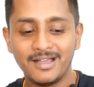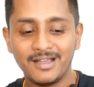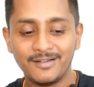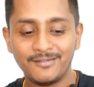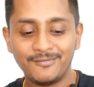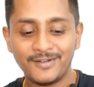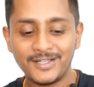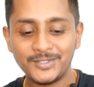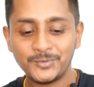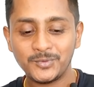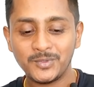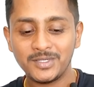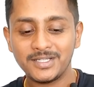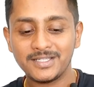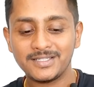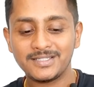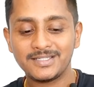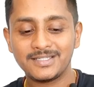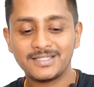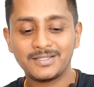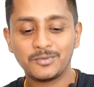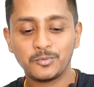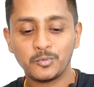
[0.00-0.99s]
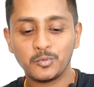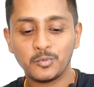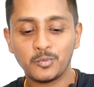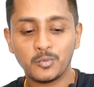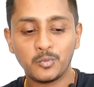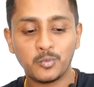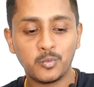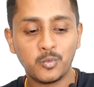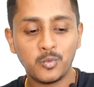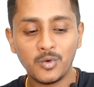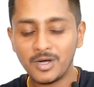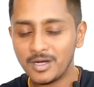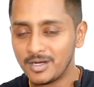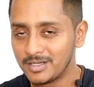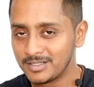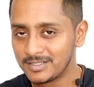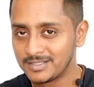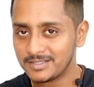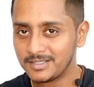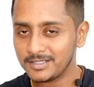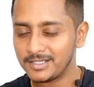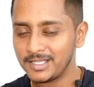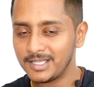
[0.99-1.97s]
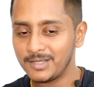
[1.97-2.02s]
First one is
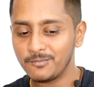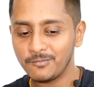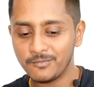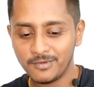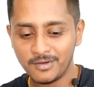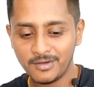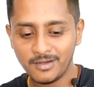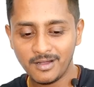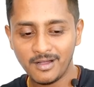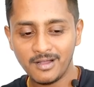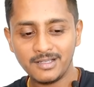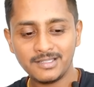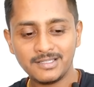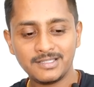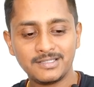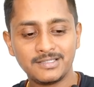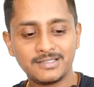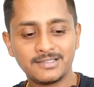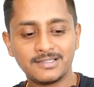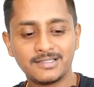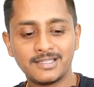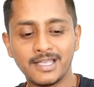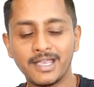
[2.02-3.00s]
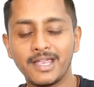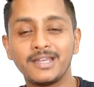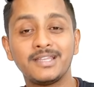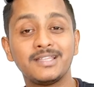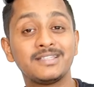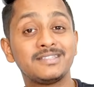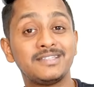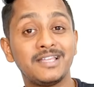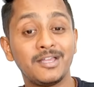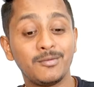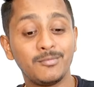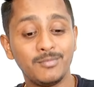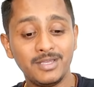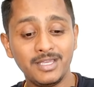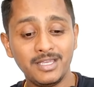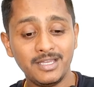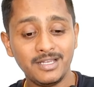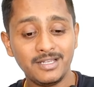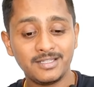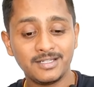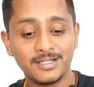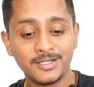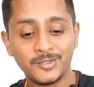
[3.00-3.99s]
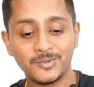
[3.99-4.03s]
works. The team works. Second is they
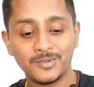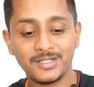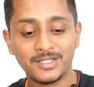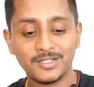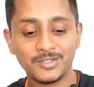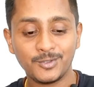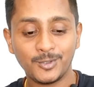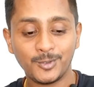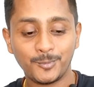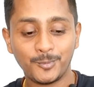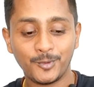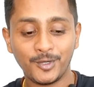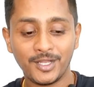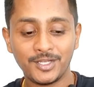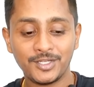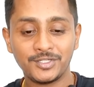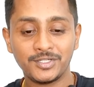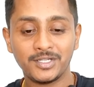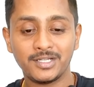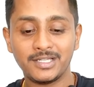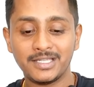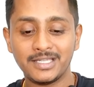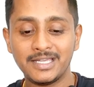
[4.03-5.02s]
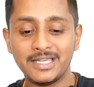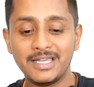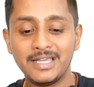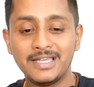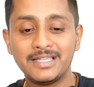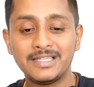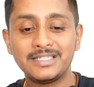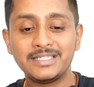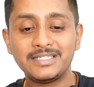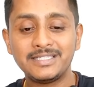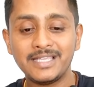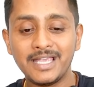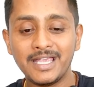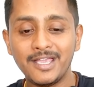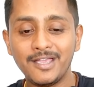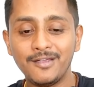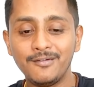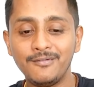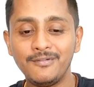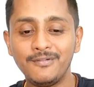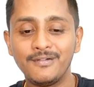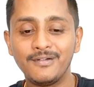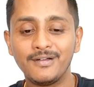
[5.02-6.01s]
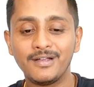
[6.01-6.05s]
meet. Third one is could potentially
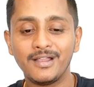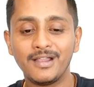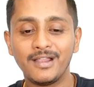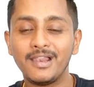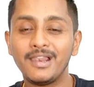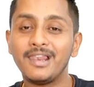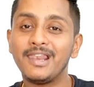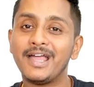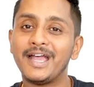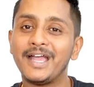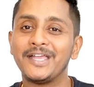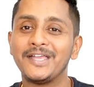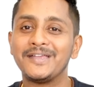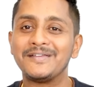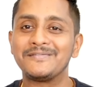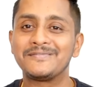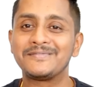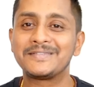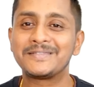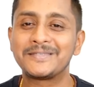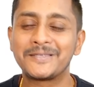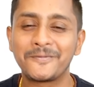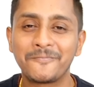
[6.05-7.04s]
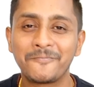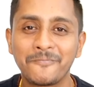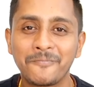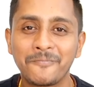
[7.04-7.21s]
save lives.